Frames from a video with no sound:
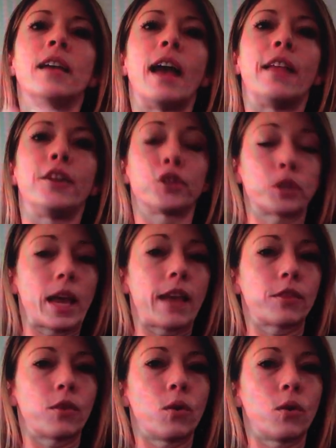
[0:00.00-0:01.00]
And you're,
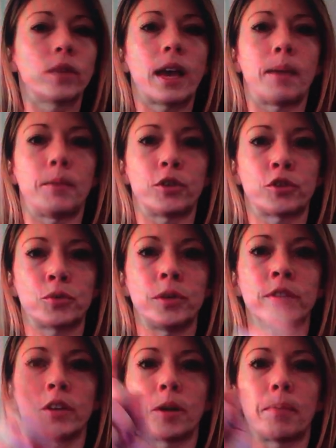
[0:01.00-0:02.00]
at the whole time, you're
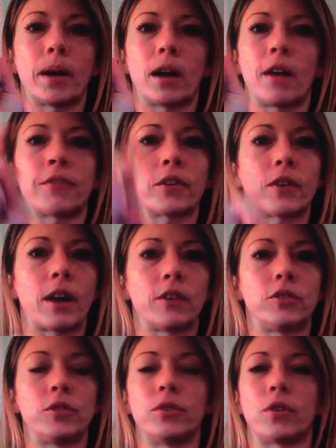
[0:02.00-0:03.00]
squeezing your butt off the ground
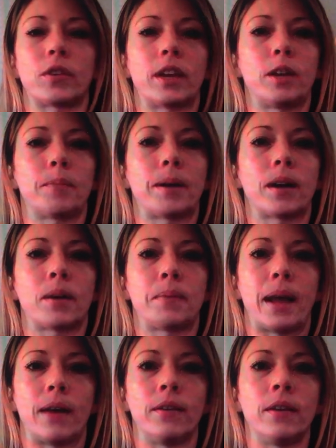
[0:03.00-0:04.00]
too. Don't let your butt come
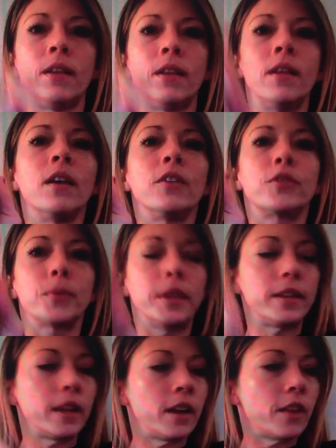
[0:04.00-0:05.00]
down. So we
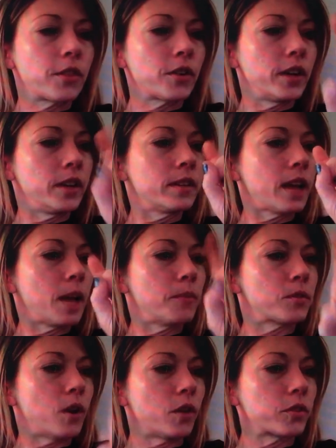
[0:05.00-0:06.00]
did 30
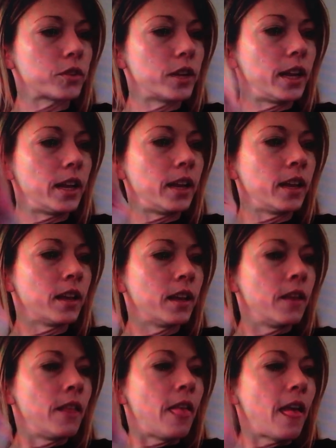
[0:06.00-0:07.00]
times alternating,
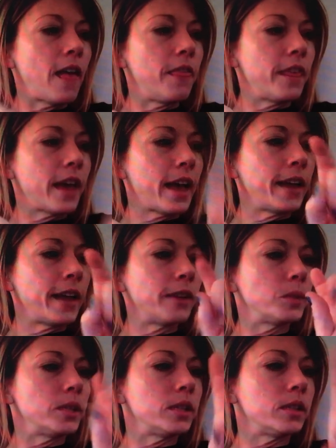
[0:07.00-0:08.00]
and then
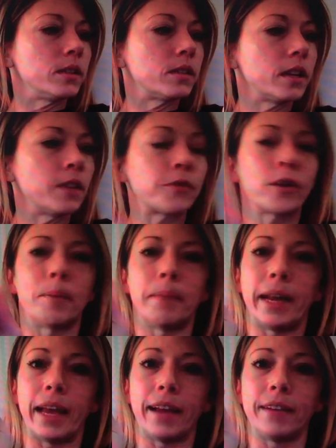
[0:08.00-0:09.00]
we did it for a
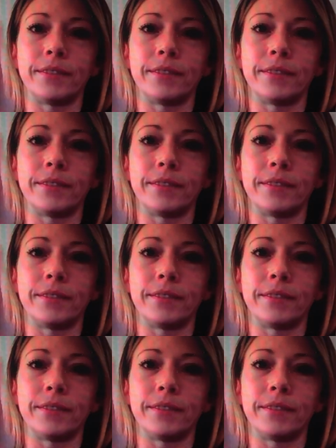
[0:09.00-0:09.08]
minute,